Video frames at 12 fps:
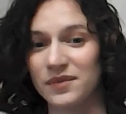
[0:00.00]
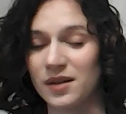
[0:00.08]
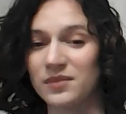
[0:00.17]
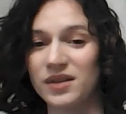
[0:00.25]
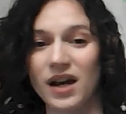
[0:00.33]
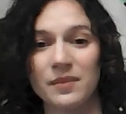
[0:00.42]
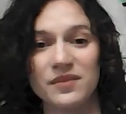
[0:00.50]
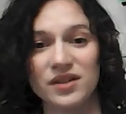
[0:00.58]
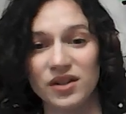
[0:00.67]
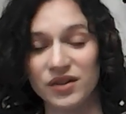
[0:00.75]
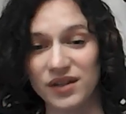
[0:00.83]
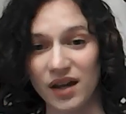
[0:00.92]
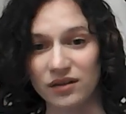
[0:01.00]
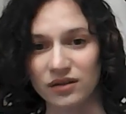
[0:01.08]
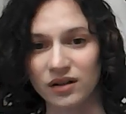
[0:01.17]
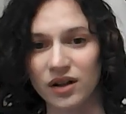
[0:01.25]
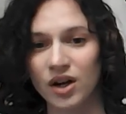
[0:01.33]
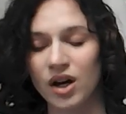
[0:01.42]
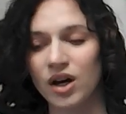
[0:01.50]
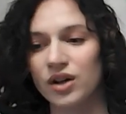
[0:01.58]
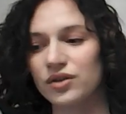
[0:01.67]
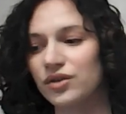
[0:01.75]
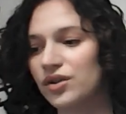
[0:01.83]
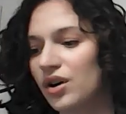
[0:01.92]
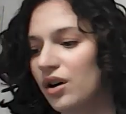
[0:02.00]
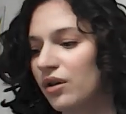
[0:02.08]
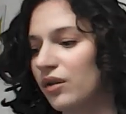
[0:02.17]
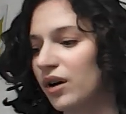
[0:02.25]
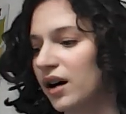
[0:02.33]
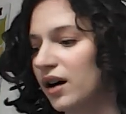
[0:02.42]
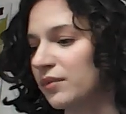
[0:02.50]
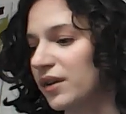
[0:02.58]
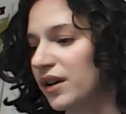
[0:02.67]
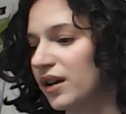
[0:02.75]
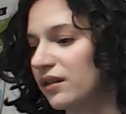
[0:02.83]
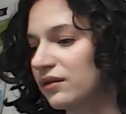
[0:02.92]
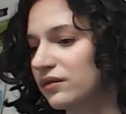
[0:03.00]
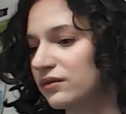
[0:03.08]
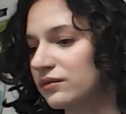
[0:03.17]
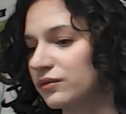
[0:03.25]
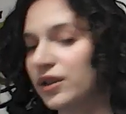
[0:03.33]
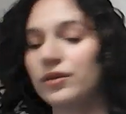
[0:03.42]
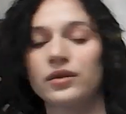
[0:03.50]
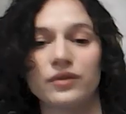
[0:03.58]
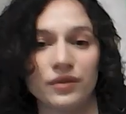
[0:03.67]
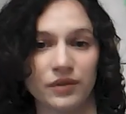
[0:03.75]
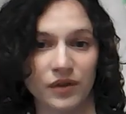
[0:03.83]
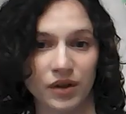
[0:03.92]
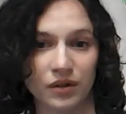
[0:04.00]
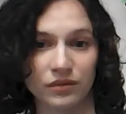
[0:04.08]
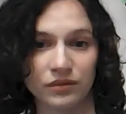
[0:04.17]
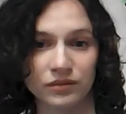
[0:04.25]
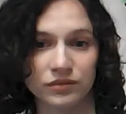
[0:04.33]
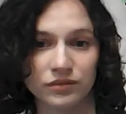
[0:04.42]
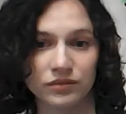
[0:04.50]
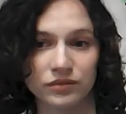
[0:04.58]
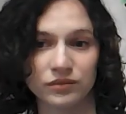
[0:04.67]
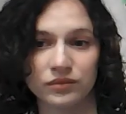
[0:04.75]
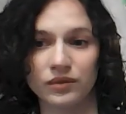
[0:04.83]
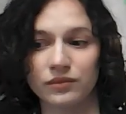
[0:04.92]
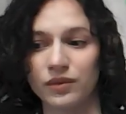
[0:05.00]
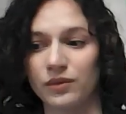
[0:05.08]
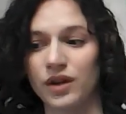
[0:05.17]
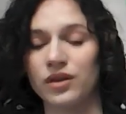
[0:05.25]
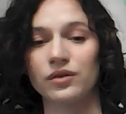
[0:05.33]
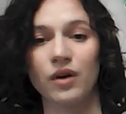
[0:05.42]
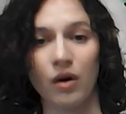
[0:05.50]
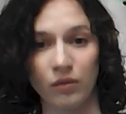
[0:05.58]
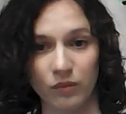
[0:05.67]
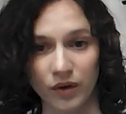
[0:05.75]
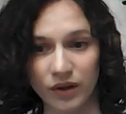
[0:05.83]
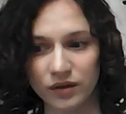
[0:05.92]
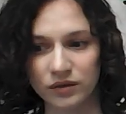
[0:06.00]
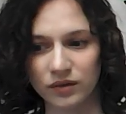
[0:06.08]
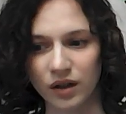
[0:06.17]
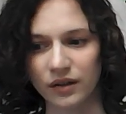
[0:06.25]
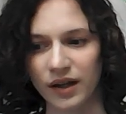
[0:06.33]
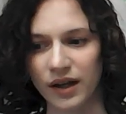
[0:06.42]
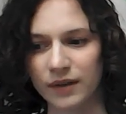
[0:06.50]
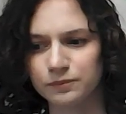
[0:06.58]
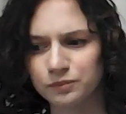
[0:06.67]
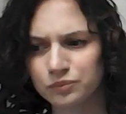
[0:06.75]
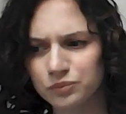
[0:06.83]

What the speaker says: Sometimes they're subtle. So we will review in your homework, all right?